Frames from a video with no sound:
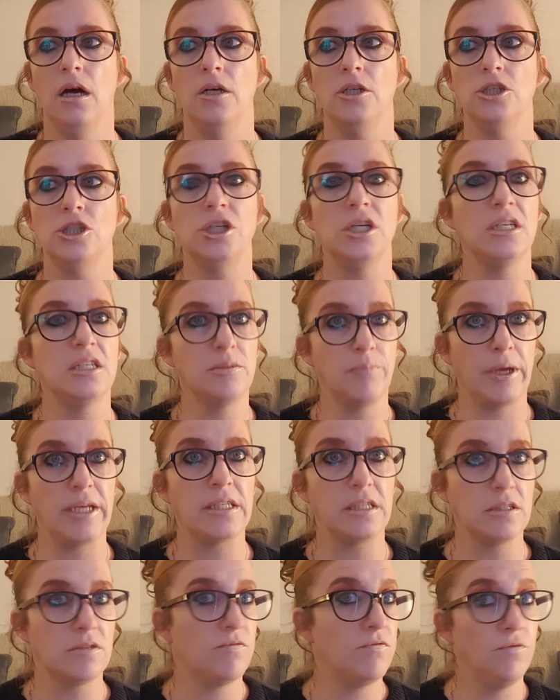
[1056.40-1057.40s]
she
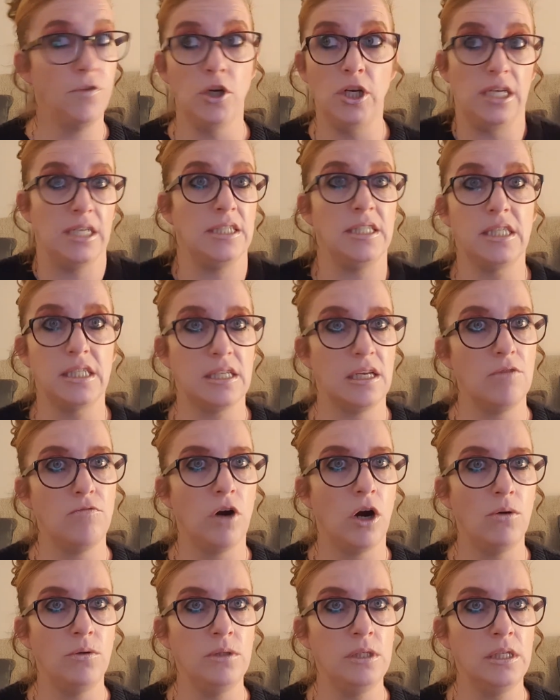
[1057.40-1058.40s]
expects fully to see
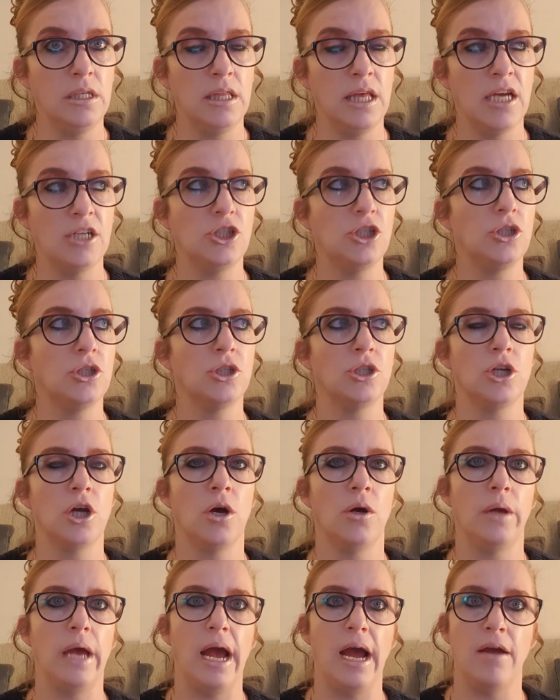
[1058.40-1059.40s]
Rosi there. She doesn't
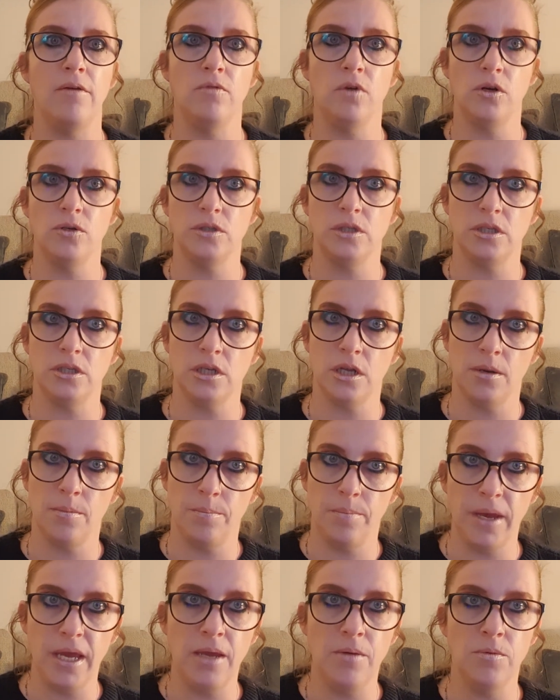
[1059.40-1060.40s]
know how Rosie's going
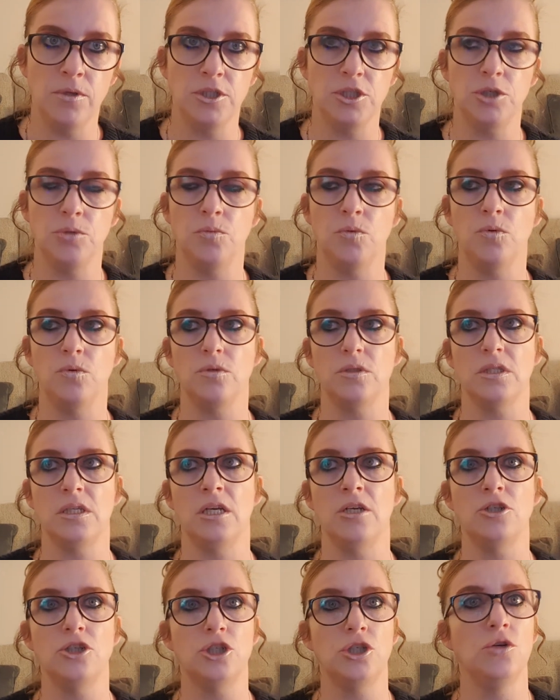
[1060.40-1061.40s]
to be when she walks
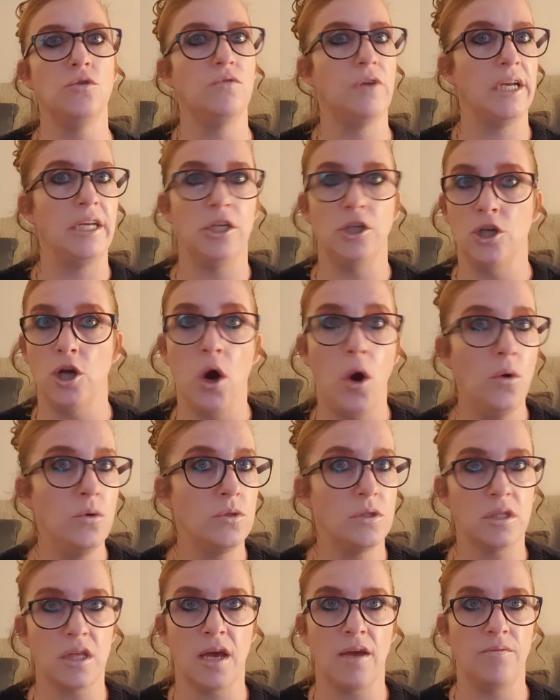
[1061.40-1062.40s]
in. She already
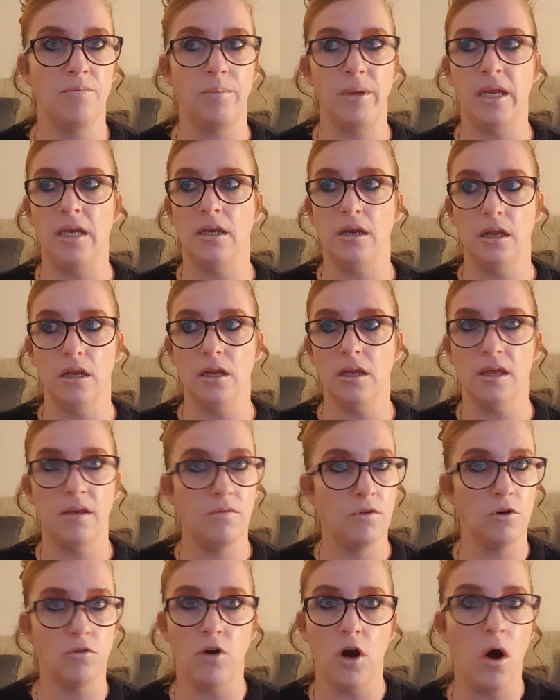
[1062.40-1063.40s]
knows they've been
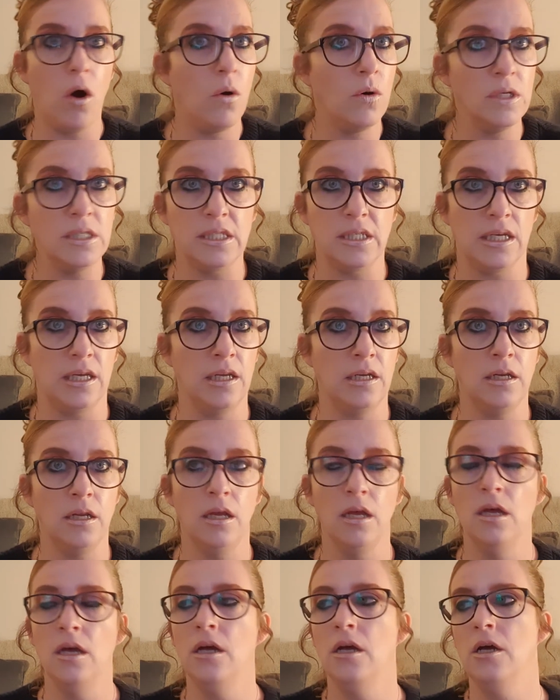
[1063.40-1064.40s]
giving her a hiding.
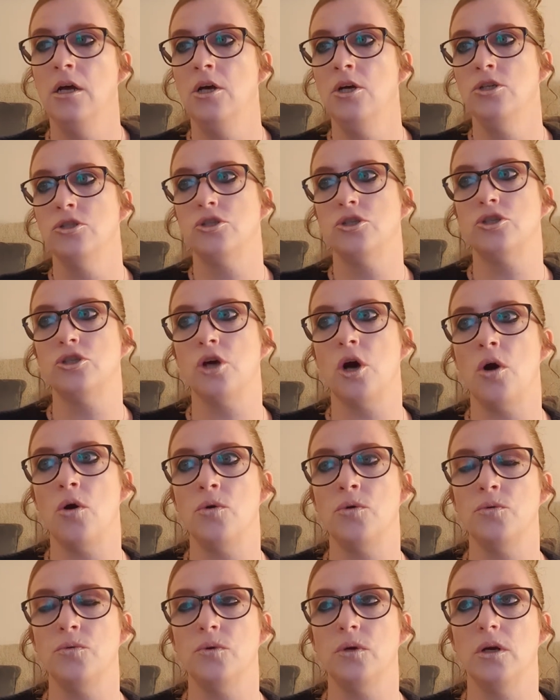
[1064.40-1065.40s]
So